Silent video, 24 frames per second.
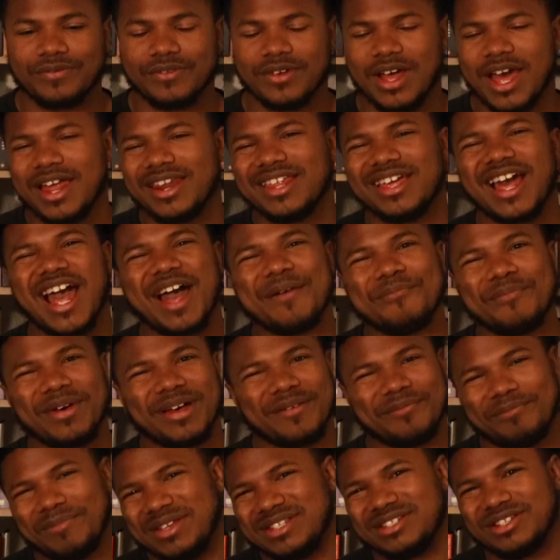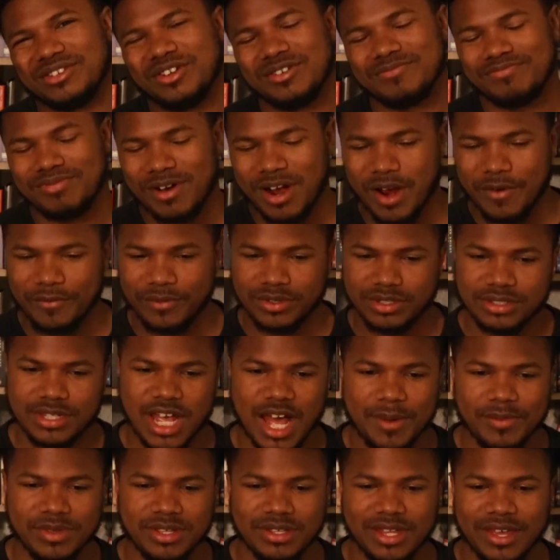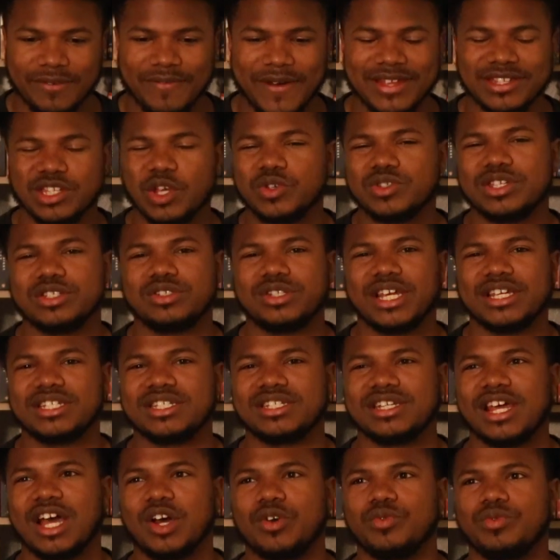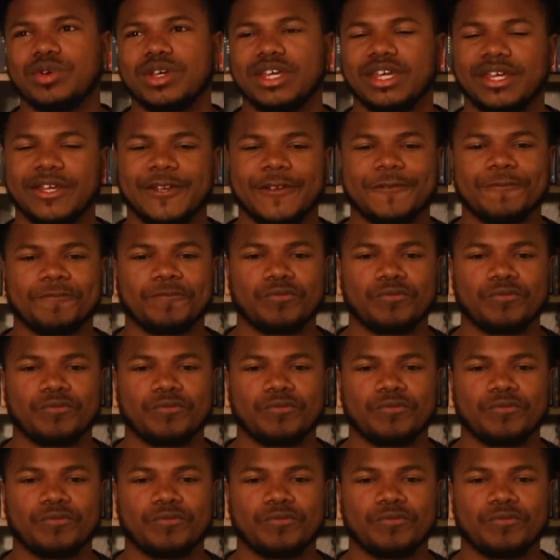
I missed a little part when Tommy like finds the whole situation out with